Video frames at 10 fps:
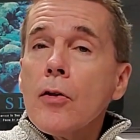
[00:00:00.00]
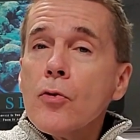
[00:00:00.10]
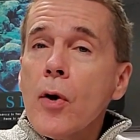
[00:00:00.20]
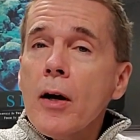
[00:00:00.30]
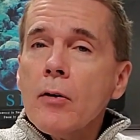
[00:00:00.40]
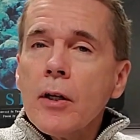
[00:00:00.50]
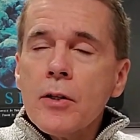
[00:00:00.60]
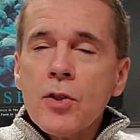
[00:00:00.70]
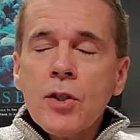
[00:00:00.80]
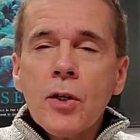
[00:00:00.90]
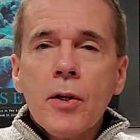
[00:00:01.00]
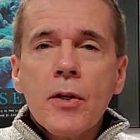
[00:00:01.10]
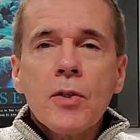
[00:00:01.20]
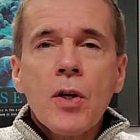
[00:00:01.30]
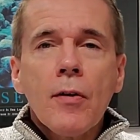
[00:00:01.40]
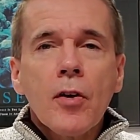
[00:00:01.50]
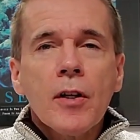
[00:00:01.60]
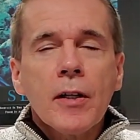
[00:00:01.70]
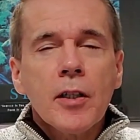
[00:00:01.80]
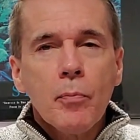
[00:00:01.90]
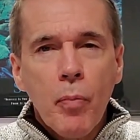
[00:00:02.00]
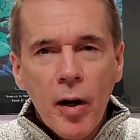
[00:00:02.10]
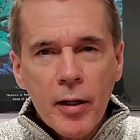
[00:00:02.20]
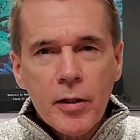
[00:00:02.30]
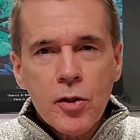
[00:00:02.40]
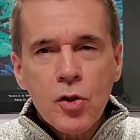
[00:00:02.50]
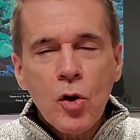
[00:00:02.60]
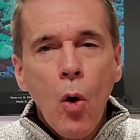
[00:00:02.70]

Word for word: throughout a series of connected buckets,